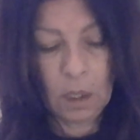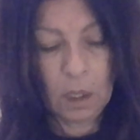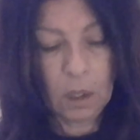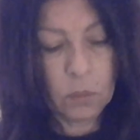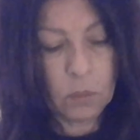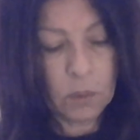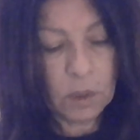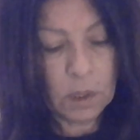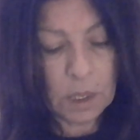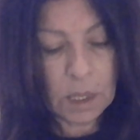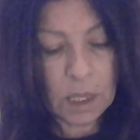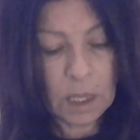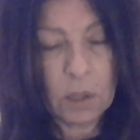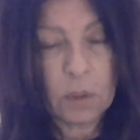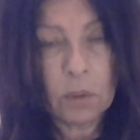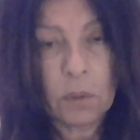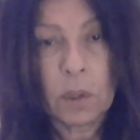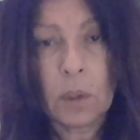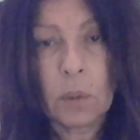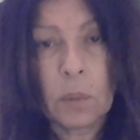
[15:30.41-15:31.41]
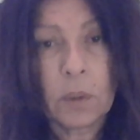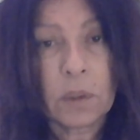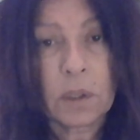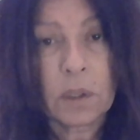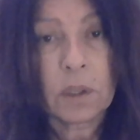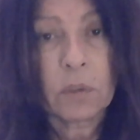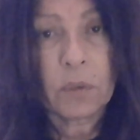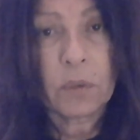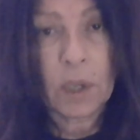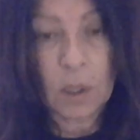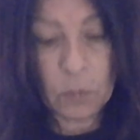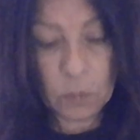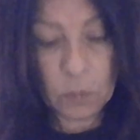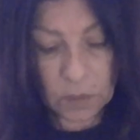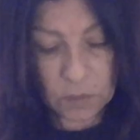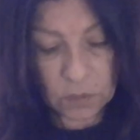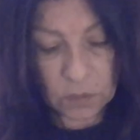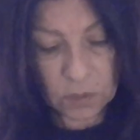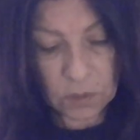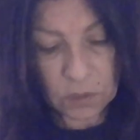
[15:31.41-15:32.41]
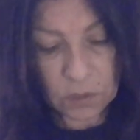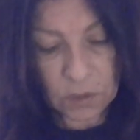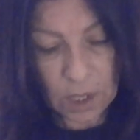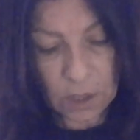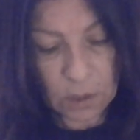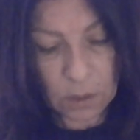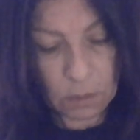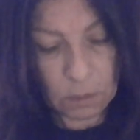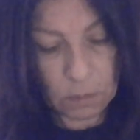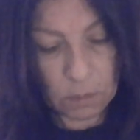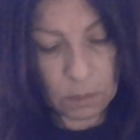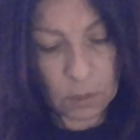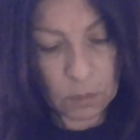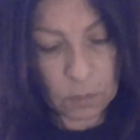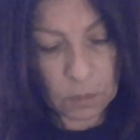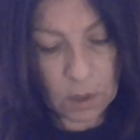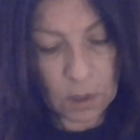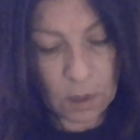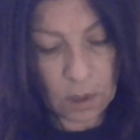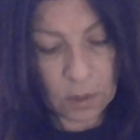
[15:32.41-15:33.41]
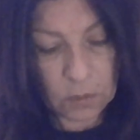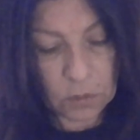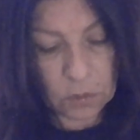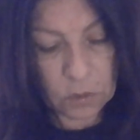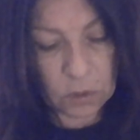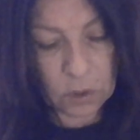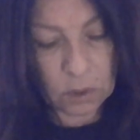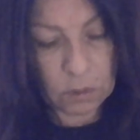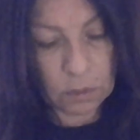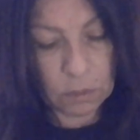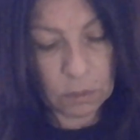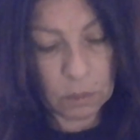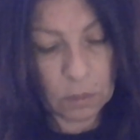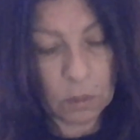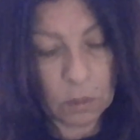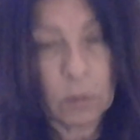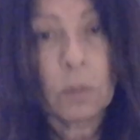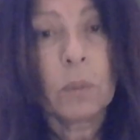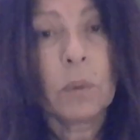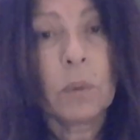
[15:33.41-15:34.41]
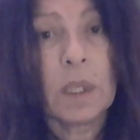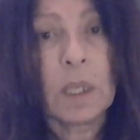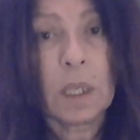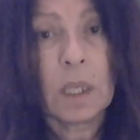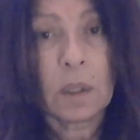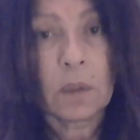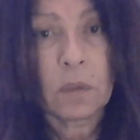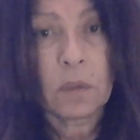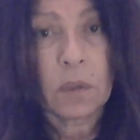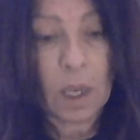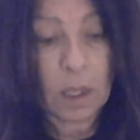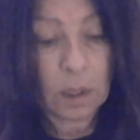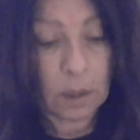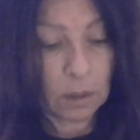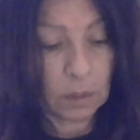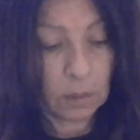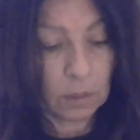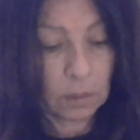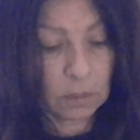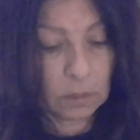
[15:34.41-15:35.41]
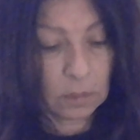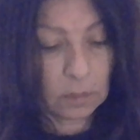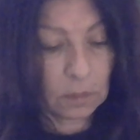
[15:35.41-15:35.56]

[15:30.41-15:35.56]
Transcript: and really hearing what the divine wants to tell you in regards to reading a deck.